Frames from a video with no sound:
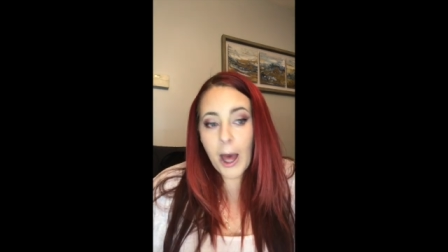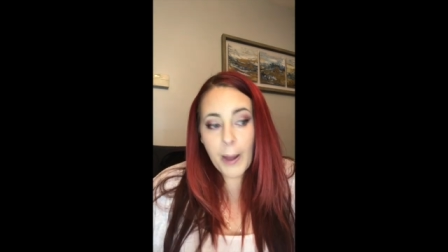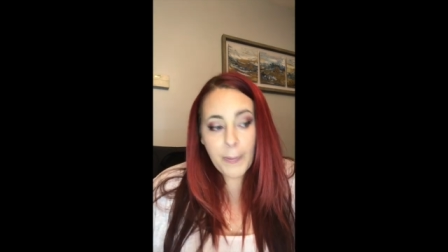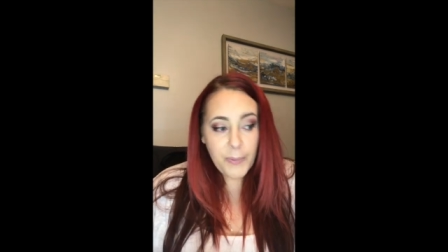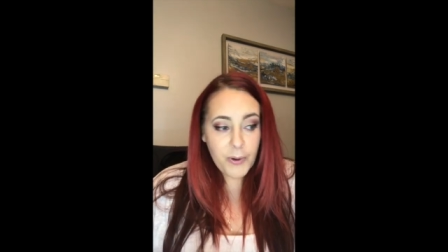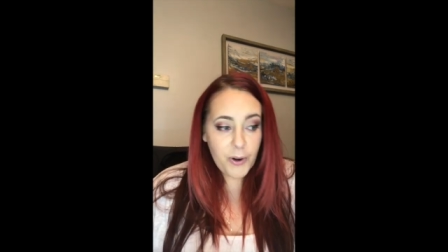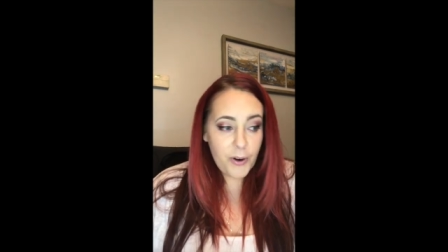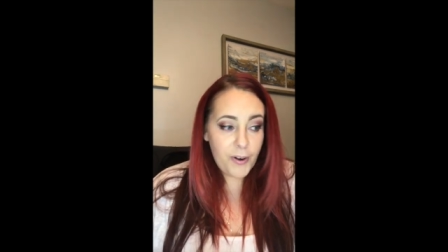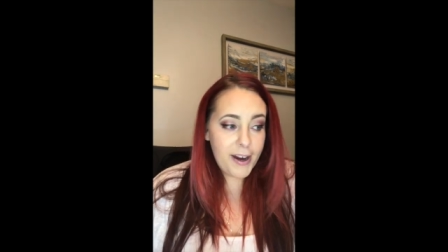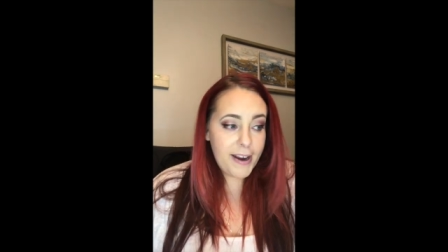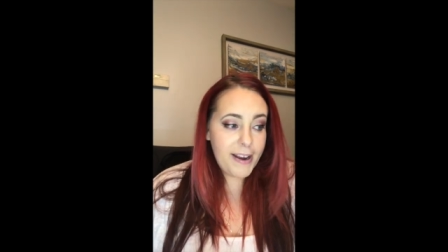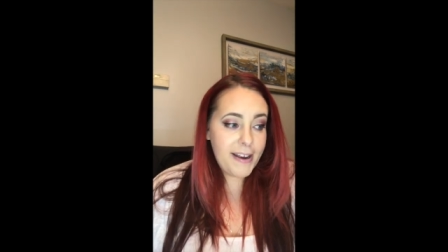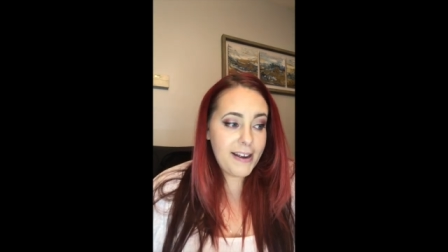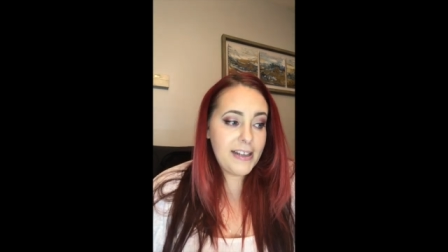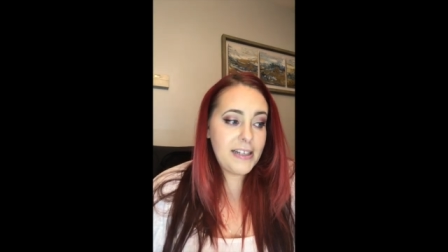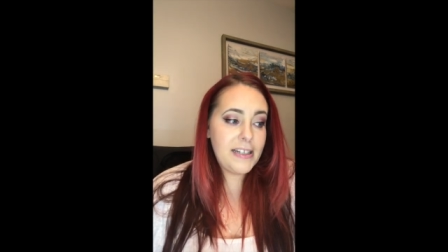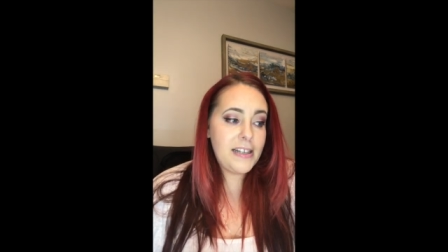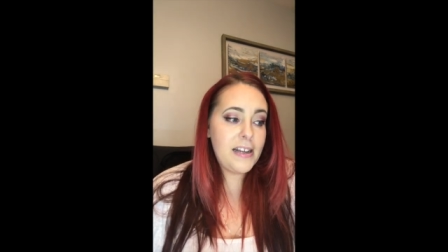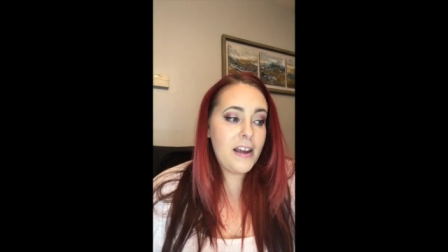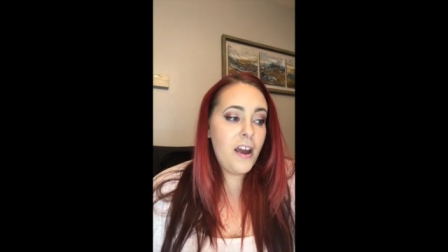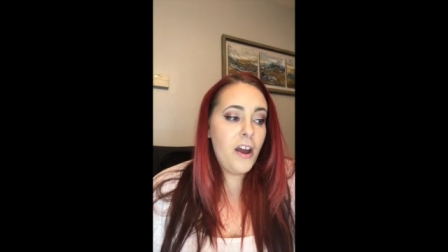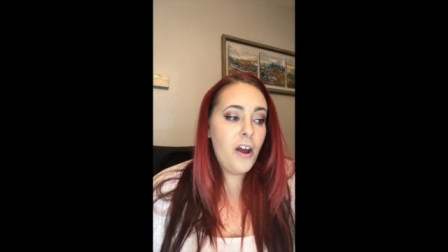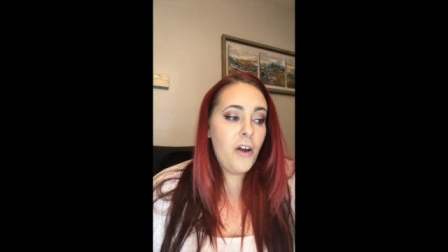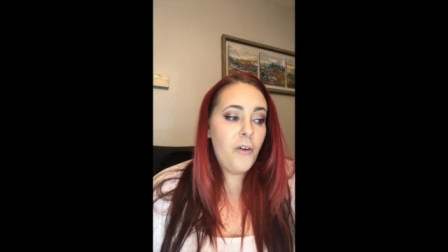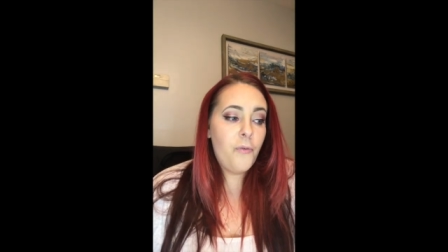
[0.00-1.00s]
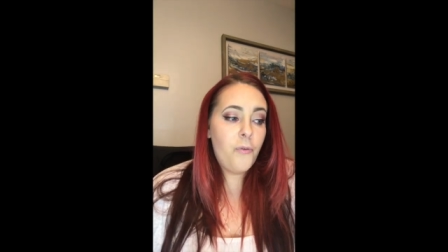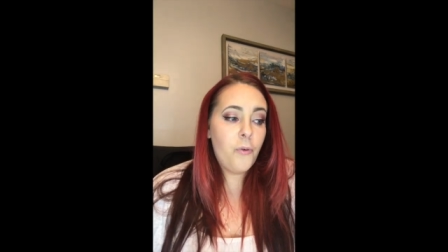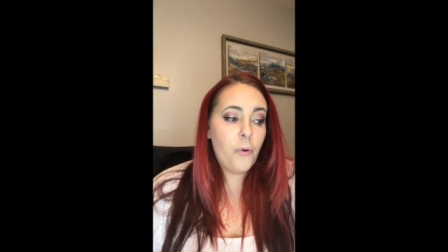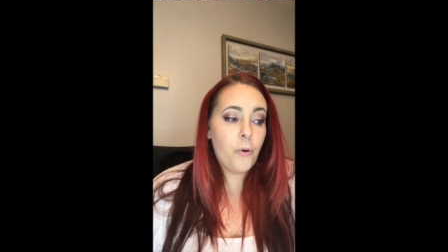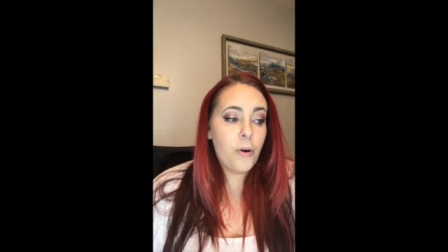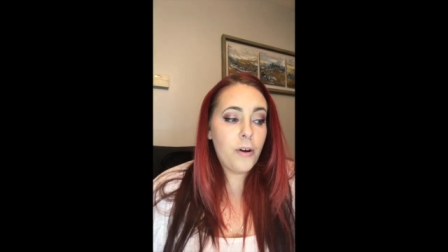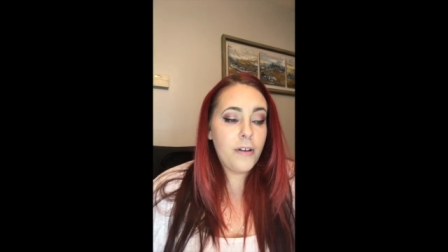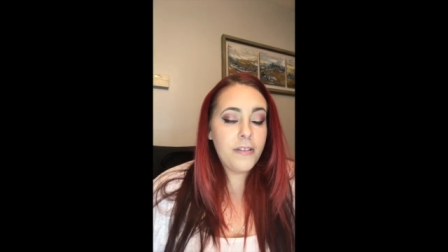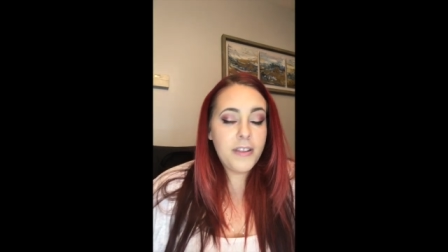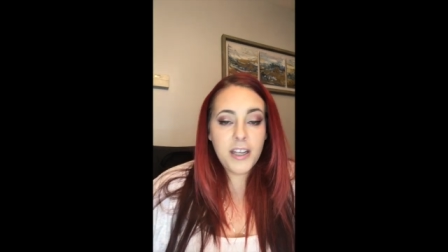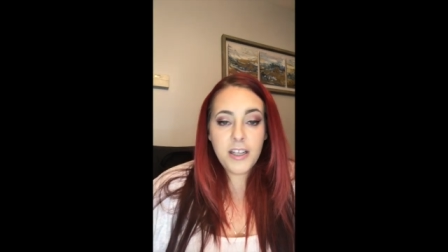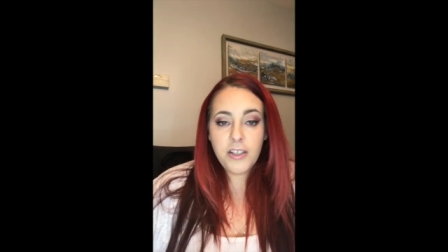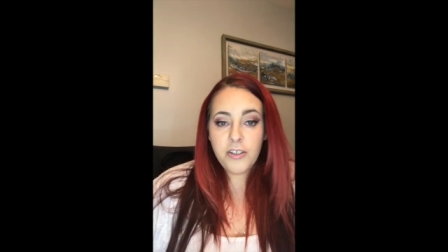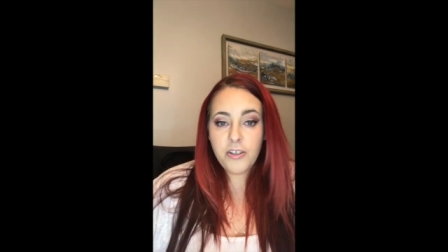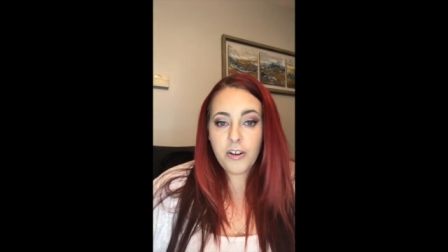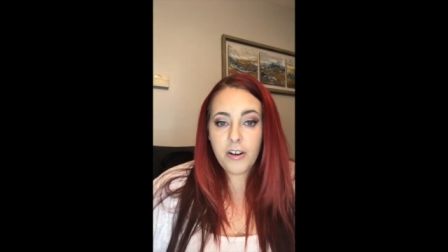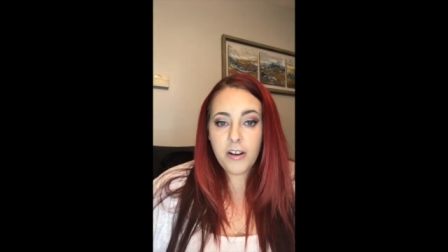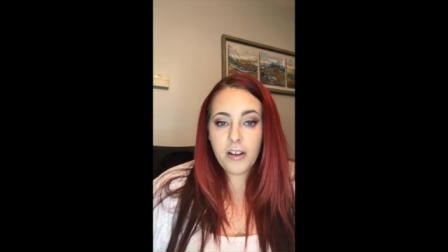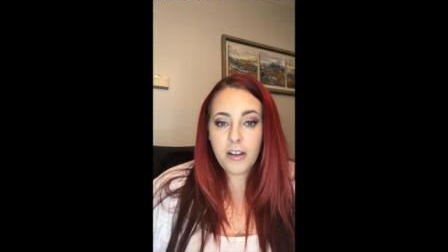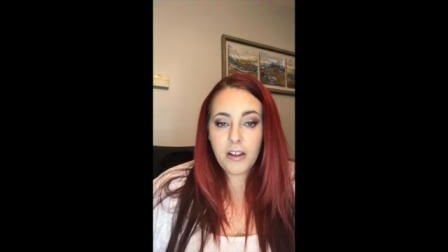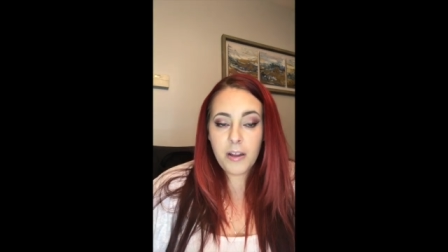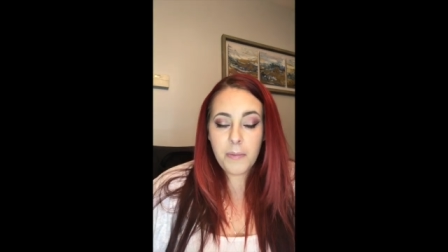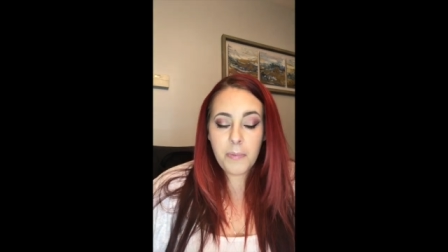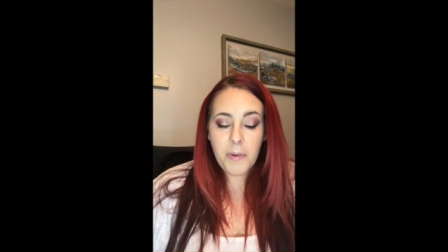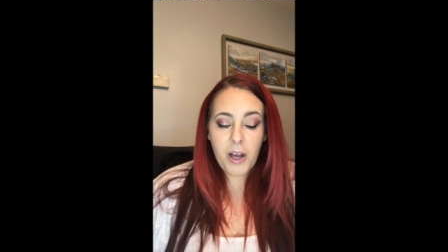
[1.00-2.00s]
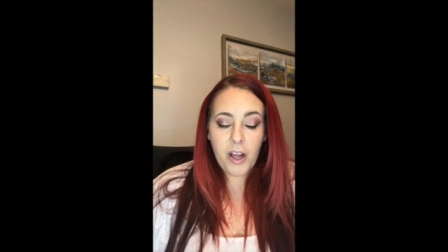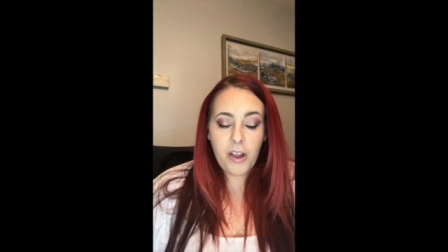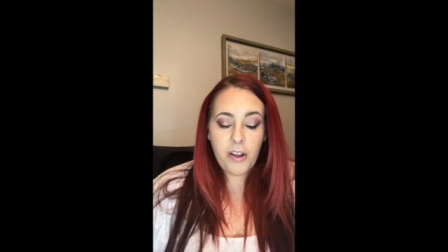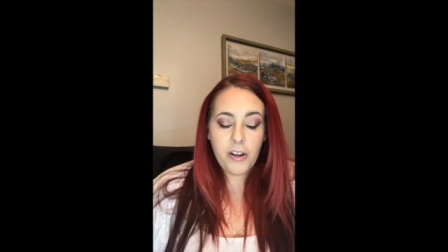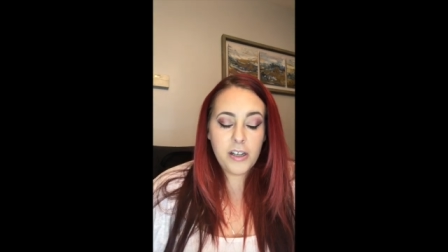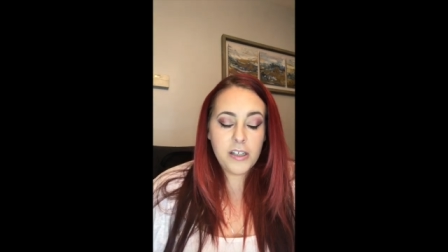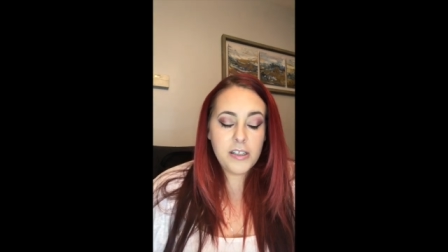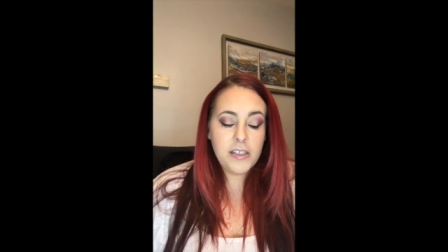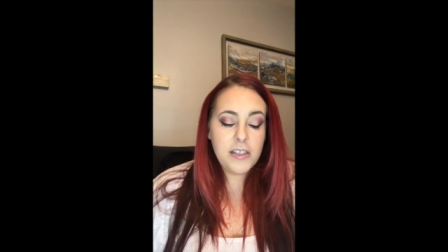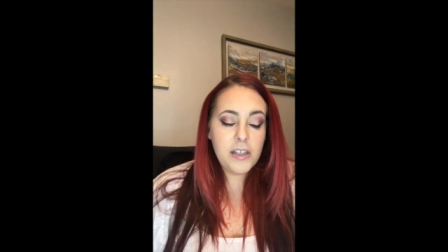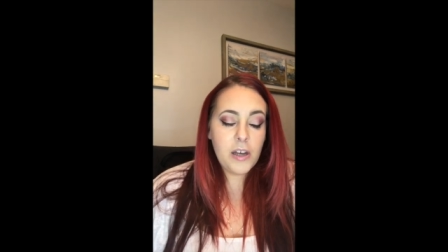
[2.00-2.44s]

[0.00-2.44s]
upgrade for the Enduring Lip Color.